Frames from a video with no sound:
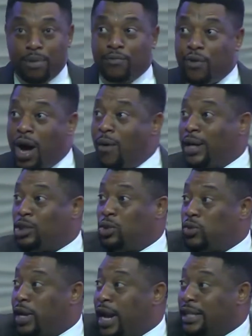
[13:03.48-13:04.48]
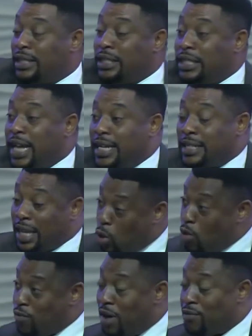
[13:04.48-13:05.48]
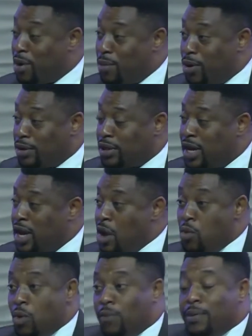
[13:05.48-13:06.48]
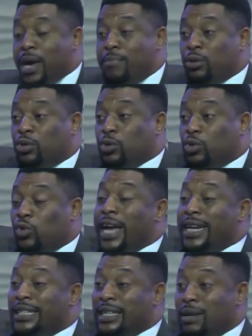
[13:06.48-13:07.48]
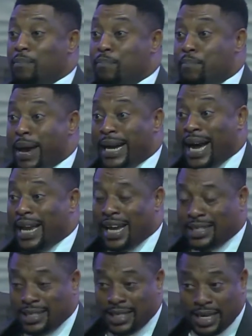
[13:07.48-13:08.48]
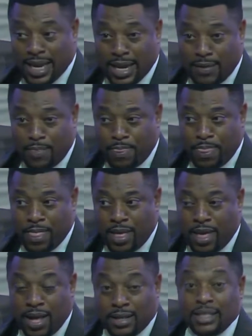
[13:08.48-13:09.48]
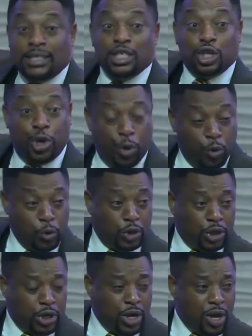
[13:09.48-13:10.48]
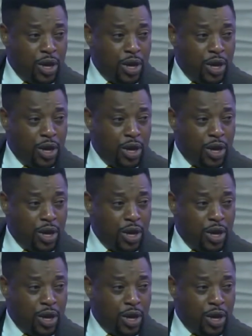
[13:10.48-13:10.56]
before our children and teenagers take over from us, we will be able to do anything mega like this again. This is huge.